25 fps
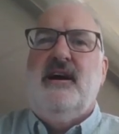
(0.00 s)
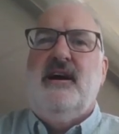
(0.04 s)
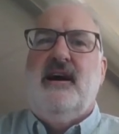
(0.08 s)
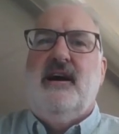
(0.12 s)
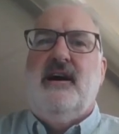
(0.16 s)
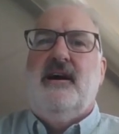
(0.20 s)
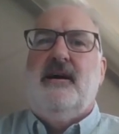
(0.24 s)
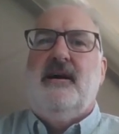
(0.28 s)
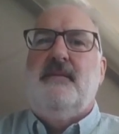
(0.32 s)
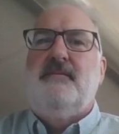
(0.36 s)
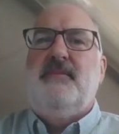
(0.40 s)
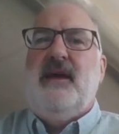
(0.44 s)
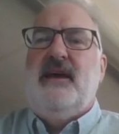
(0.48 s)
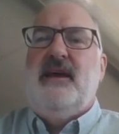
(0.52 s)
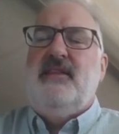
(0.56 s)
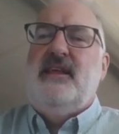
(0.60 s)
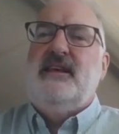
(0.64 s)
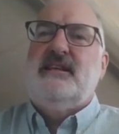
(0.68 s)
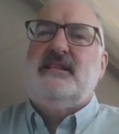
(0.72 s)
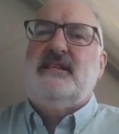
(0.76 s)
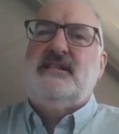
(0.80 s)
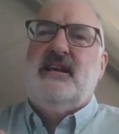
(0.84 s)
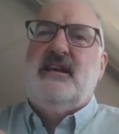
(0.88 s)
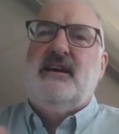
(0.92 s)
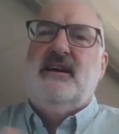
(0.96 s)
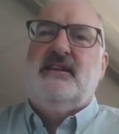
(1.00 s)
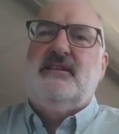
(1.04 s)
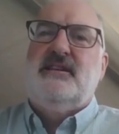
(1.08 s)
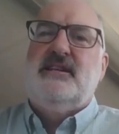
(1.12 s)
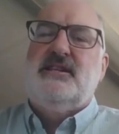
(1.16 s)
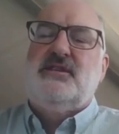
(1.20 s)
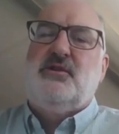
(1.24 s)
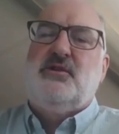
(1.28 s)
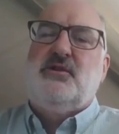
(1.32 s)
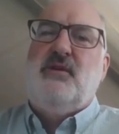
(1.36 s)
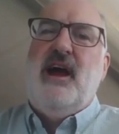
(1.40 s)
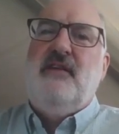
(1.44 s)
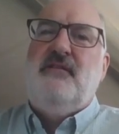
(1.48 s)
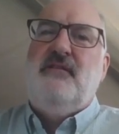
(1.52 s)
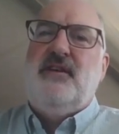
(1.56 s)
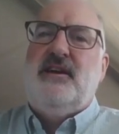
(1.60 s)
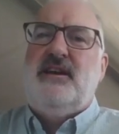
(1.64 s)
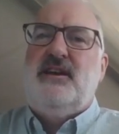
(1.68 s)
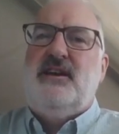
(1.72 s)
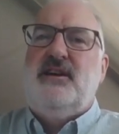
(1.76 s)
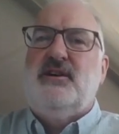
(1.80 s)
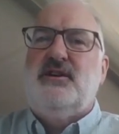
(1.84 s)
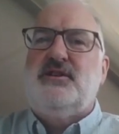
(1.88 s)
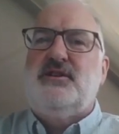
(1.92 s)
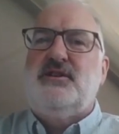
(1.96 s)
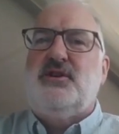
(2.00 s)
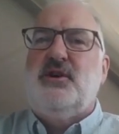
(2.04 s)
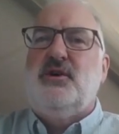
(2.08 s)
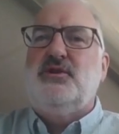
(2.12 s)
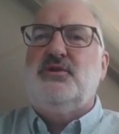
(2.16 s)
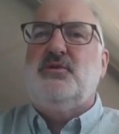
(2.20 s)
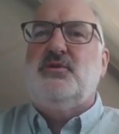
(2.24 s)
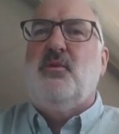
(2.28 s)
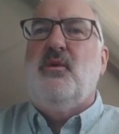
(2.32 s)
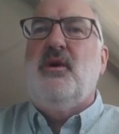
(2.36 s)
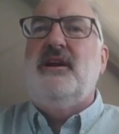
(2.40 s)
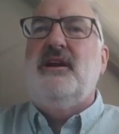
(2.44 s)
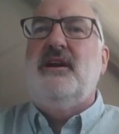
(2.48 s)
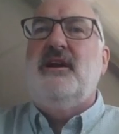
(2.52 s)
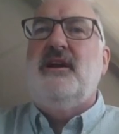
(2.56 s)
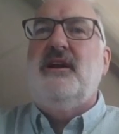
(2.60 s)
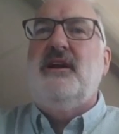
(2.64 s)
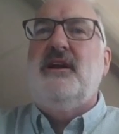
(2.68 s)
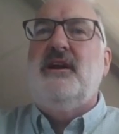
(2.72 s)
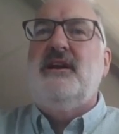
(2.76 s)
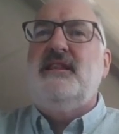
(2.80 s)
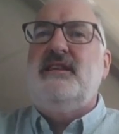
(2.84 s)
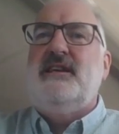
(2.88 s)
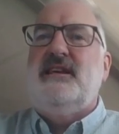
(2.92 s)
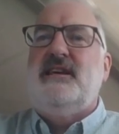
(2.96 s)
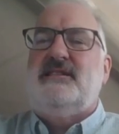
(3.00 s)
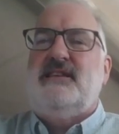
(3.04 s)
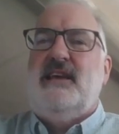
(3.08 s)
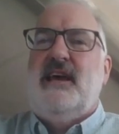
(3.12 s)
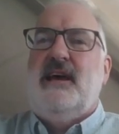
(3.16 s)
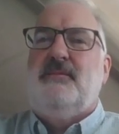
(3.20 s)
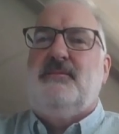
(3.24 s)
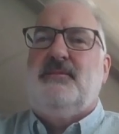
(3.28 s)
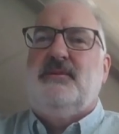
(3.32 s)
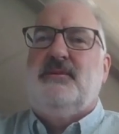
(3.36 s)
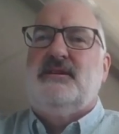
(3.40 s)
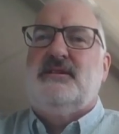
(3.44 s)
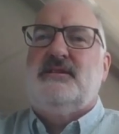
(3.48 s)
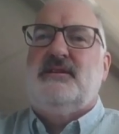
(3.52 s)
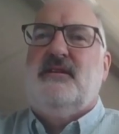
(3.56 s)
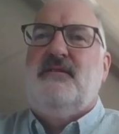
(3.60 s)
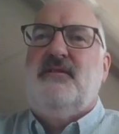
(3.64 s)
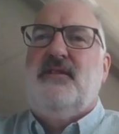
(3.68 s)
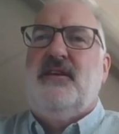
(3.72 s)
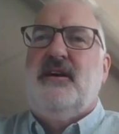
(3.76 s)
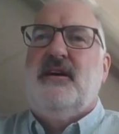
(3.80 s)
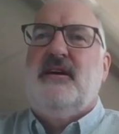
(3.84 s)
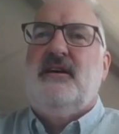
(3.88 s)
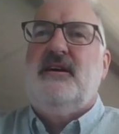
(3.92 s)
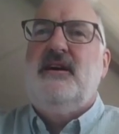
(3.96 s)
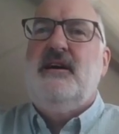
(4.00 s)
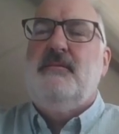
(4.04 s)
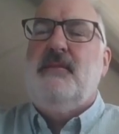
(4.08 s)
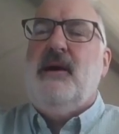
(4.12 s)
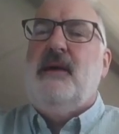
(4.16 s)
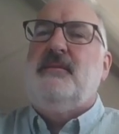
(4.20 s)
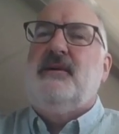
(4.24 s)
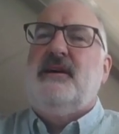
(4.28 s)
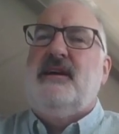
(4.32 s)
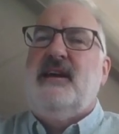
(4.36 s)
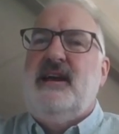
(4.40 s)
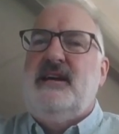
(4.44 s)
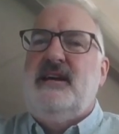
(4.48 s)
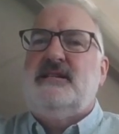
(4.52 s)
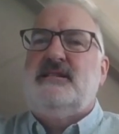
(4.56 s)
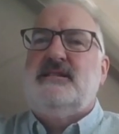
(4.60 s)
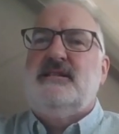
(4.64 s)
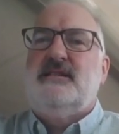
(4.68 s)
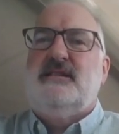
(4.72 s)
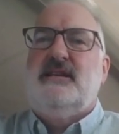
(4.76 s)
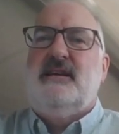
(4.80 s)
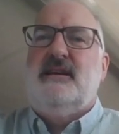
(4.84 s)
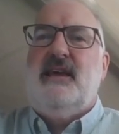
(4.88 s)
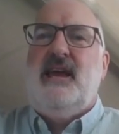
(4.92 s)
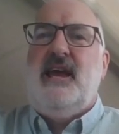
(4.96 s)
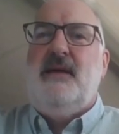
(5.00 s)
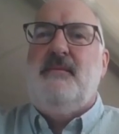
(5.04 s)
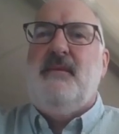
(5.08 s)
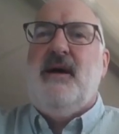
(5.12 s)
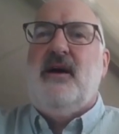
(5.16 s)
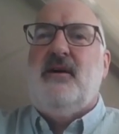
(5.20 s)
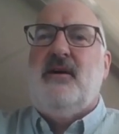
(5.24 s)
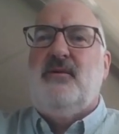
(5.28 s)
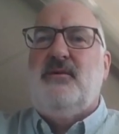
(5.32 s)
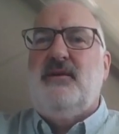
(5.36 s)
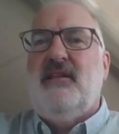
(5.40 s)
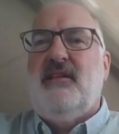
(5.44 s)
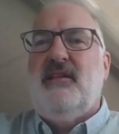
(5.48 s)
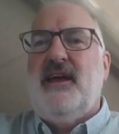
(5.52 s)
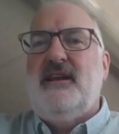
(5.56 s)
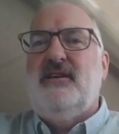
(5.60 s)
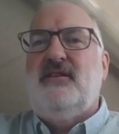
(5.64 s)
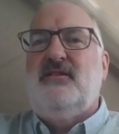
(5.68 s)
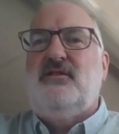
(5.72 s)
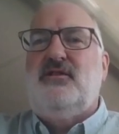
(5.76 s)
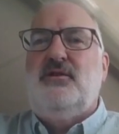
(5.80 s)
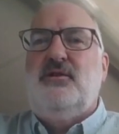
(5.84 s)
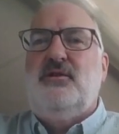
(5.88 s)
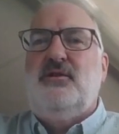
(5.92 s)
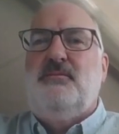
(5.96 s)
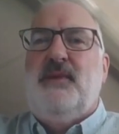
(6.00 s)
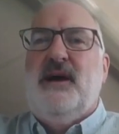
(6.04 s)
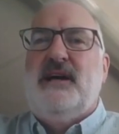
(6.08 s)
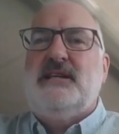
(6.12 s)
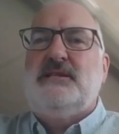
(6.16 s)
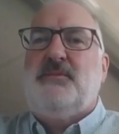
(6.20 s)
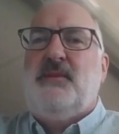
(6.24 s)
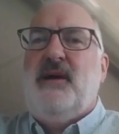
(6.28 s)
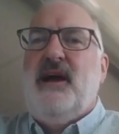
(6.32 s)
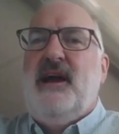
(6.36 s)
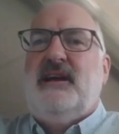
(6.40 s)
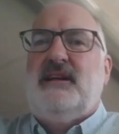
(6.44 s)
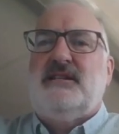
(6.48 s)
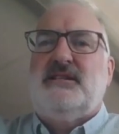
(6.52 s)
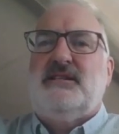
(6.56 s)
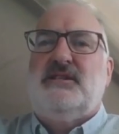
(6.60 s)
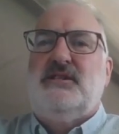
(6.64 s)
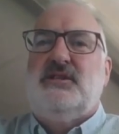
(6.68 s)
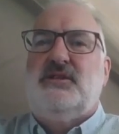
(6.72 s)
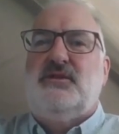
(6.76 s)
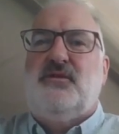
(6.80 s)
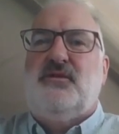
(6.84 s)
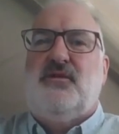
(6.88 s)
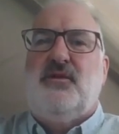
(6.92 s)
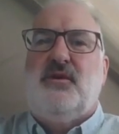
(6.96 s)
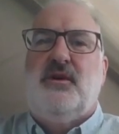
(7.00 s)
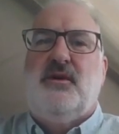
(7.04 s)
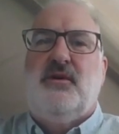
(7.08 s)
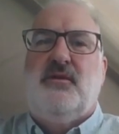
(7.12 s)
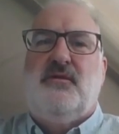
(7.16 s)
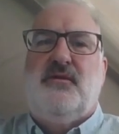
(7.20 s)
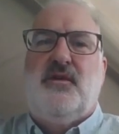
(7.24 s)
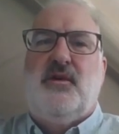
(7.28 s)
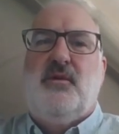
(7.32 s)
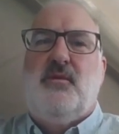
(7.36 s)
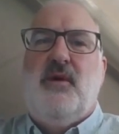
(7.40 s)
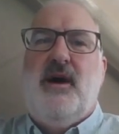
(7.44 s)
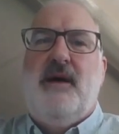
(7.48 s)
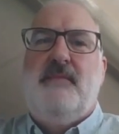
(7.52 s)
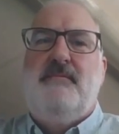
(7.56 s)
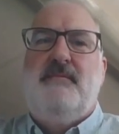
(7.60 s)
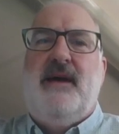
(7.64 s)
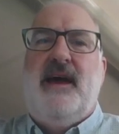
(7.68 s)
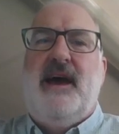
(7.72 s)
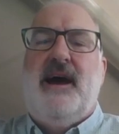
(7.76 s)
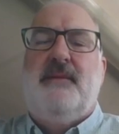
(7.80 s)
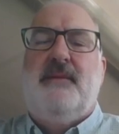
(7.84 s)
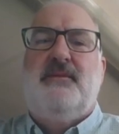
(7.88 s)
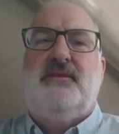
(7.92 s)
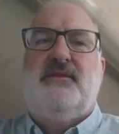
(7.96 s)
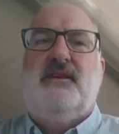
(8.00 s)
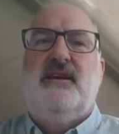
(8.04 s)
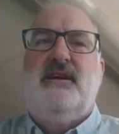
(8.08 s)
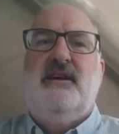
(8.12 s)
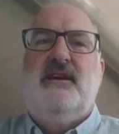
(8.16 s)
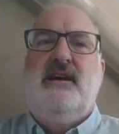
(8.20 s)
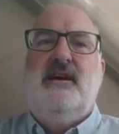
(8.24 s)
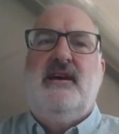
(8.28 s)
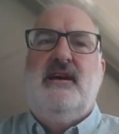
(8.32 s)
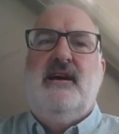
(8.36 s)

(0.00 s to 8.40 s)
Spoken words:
And this graphic here shows one of the examples of the publications that came out related to best practices for web maps.